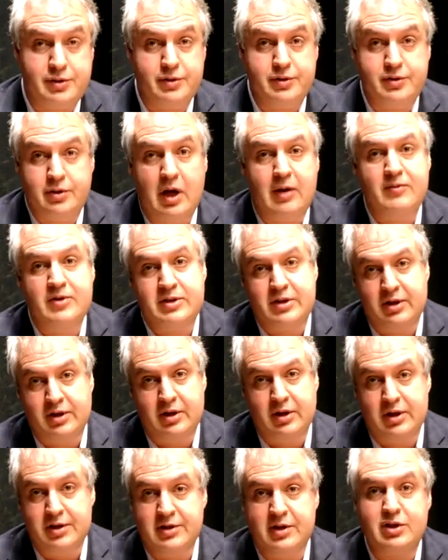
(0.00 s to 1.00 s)
because obviously the
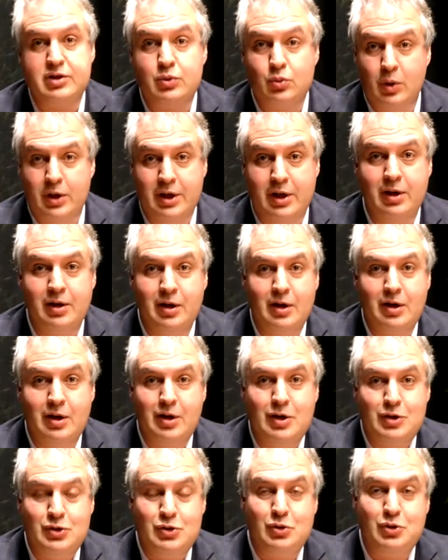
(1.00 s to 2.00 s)
easiest way
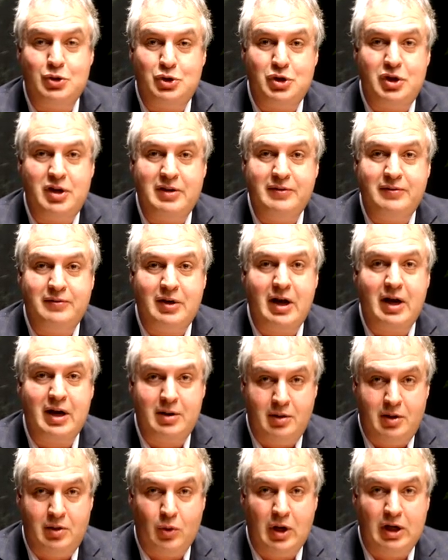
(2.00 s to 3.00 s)
to achieve high
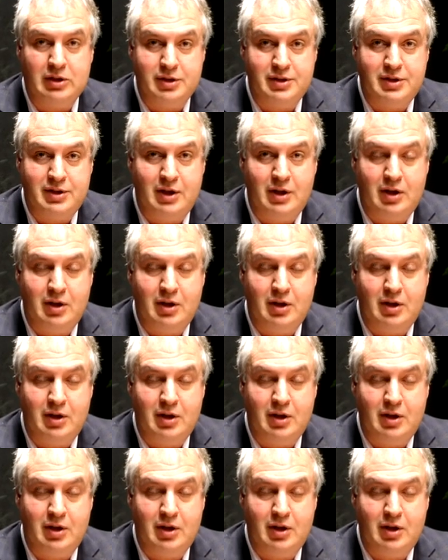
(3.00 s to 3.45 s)
quality,